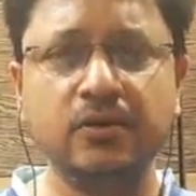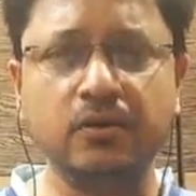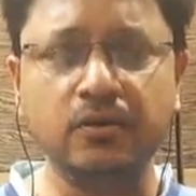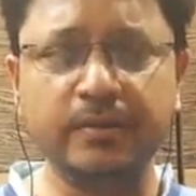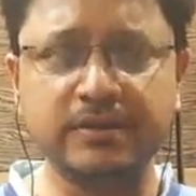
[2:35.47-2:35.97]

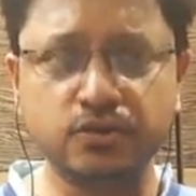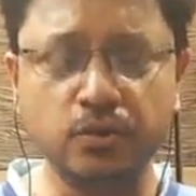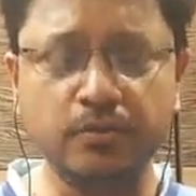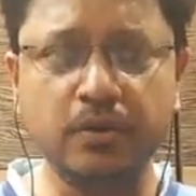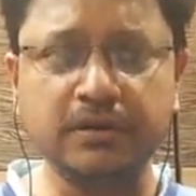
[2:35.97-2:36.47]
or with
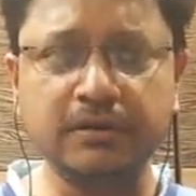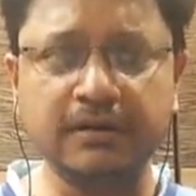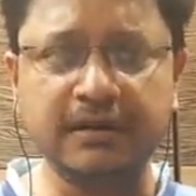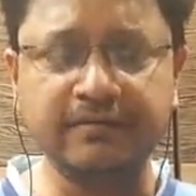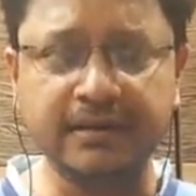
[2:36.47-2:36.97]
soap water.
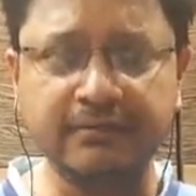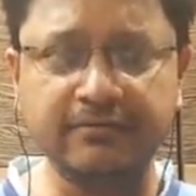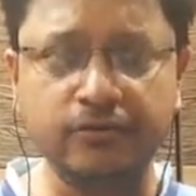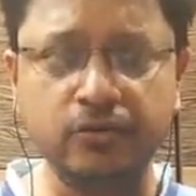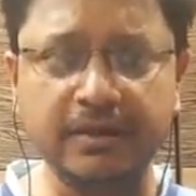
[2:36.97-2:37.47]
Have
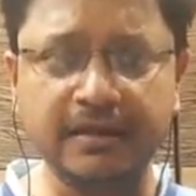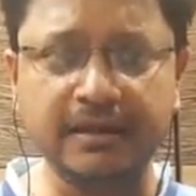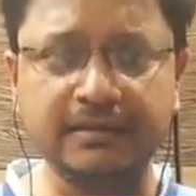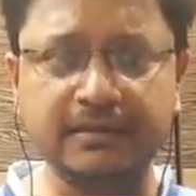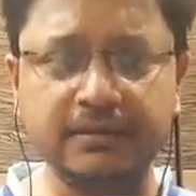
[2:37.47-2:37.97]
enough foam and
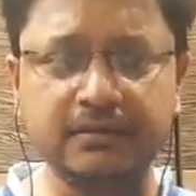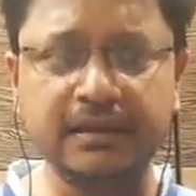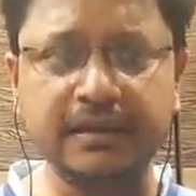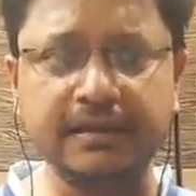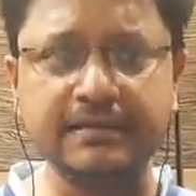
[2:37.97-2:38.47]
lather on
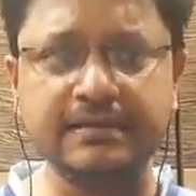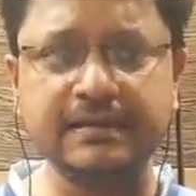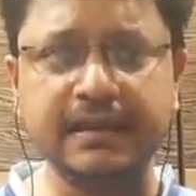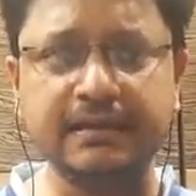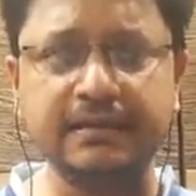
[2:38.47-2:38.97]
the hands
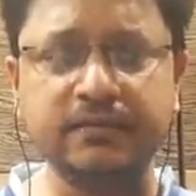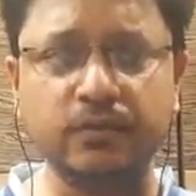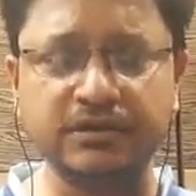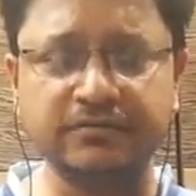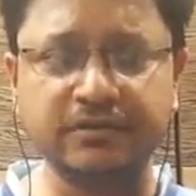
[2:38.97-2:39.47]
and then
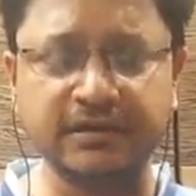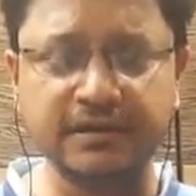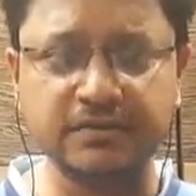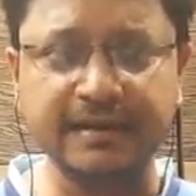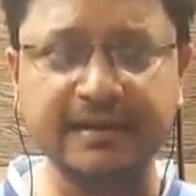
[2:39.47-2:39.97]
wash it for at
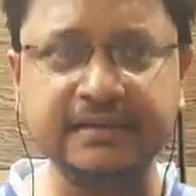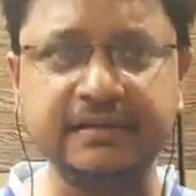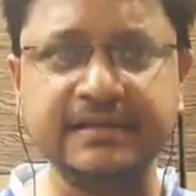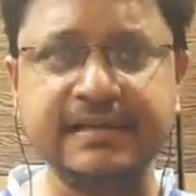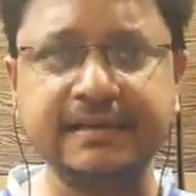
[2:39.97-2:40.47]
least
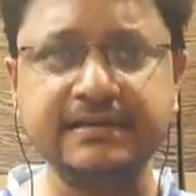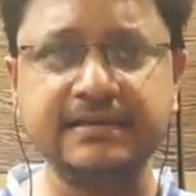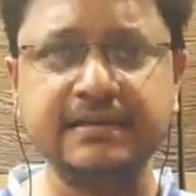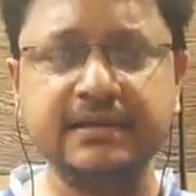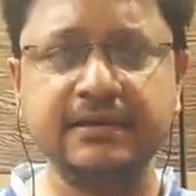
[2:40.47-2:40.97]
20-30 seconds.